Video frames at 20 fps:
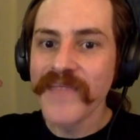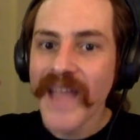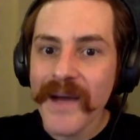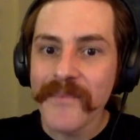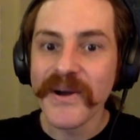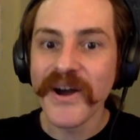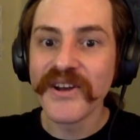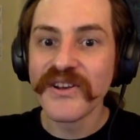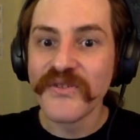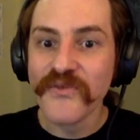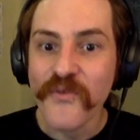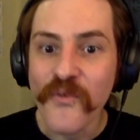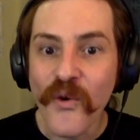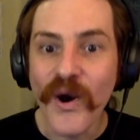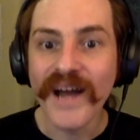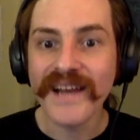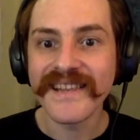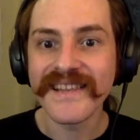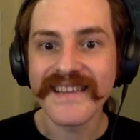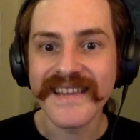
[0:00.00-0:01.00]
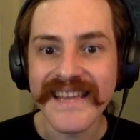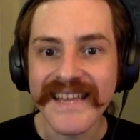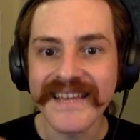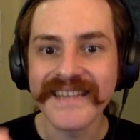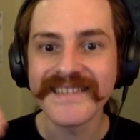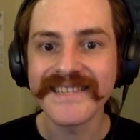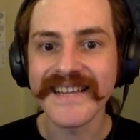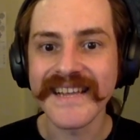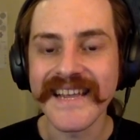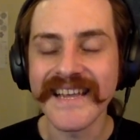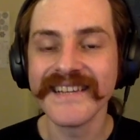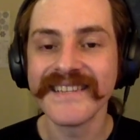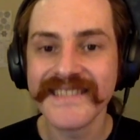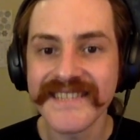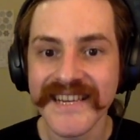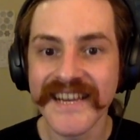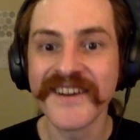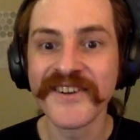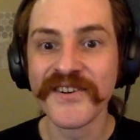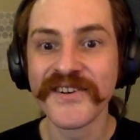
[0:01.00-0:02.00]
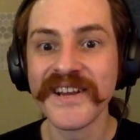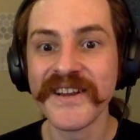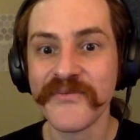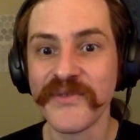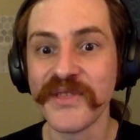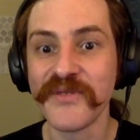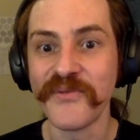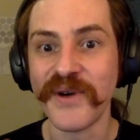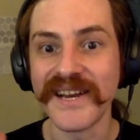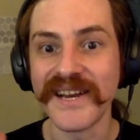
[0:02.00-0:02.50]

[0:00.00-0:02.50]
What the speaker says: about what is in synchrony with